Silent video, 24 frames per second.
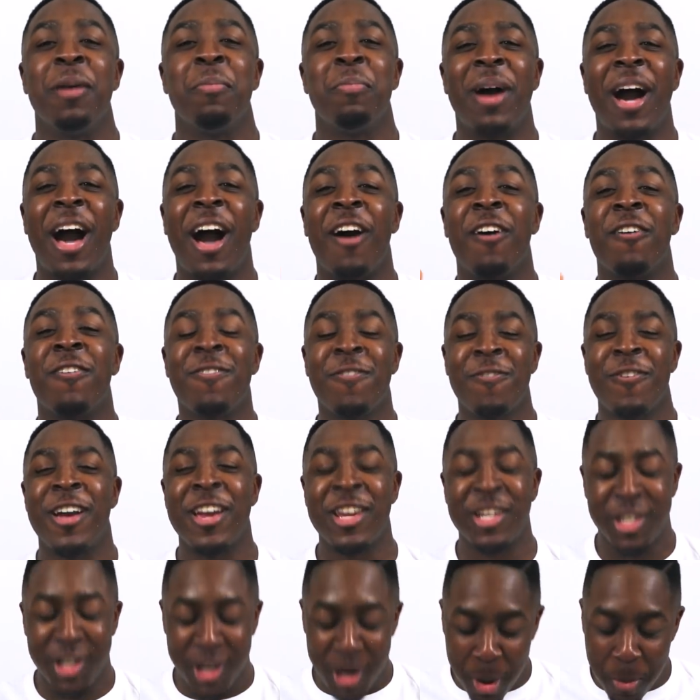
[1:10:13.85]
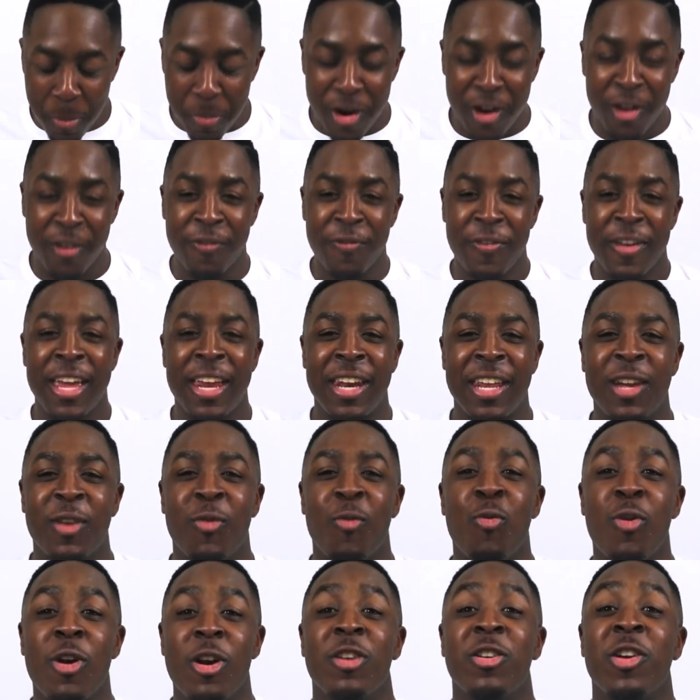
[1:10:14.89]
but a fresh prophetic
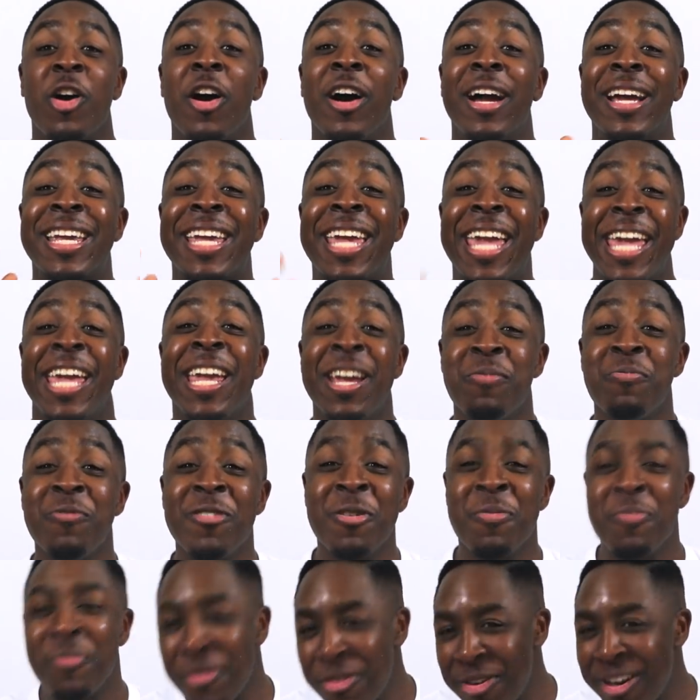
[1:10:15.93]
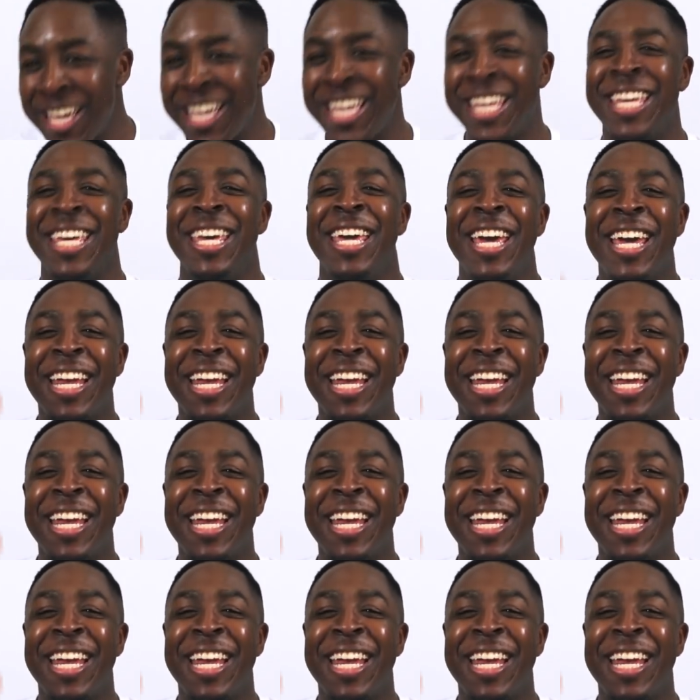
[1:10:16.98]
word on camera, boy.